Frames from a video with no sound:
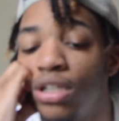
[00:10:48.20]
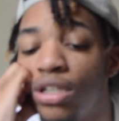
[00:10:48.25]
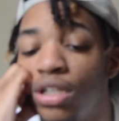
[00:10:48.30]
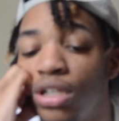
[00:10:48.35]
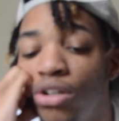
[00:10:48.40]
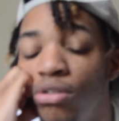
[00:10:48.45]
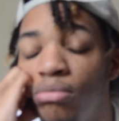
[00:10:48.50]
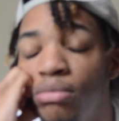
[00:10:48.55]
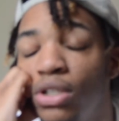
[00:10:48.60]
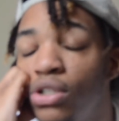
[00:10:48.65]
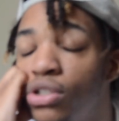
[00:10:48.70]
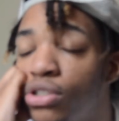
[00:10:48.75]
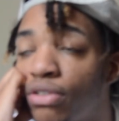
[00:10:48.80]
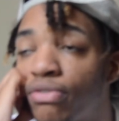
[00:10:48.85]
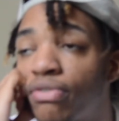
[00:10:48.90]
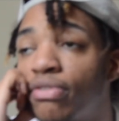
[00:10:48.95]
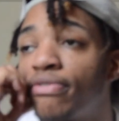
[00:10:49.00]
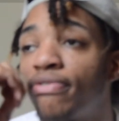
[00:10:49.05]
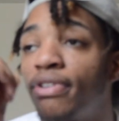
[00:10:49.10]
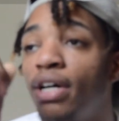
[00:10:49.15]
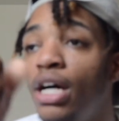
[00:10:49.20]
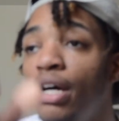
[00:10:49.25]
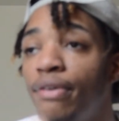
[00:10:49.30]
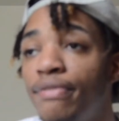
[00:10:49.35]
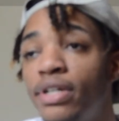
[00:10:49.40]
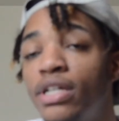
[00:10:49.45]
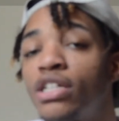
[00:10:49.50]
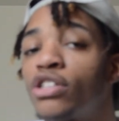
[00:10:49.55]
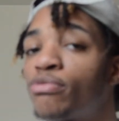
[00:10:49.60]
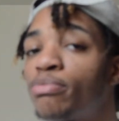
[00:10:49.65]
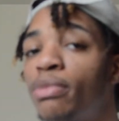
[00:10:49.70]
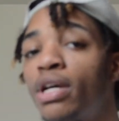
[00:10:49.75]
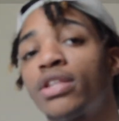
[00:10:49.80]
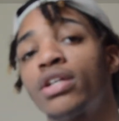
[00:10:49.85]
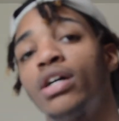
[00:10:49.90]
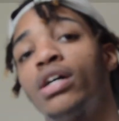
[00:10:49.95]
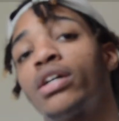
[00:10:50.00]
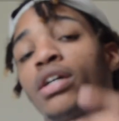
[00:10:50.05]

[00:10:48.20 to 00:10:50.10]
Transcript: No music for 5 years, brother.